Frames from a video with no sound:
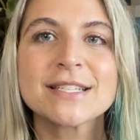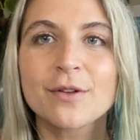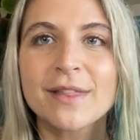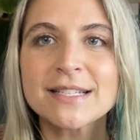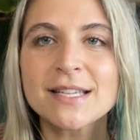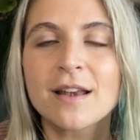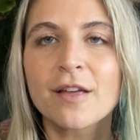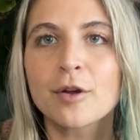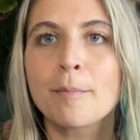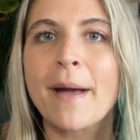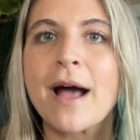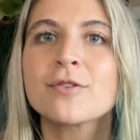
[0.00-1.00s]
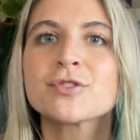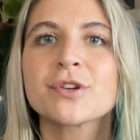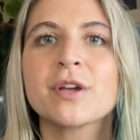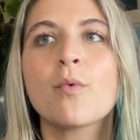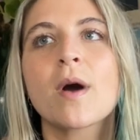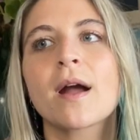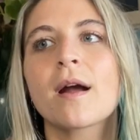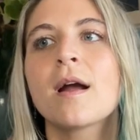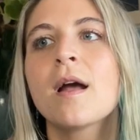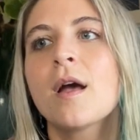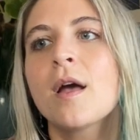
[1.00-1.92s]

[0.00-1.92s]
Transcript: So that's another boundary where